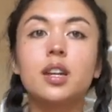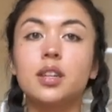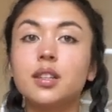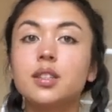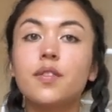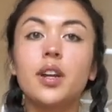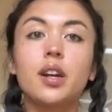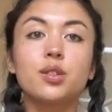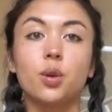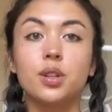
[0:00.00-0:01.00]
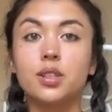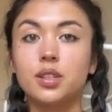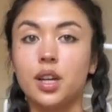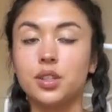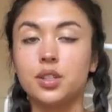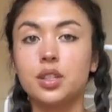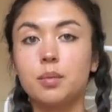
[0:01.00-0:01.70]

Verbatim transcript: Not stuff that I sourced intentionally,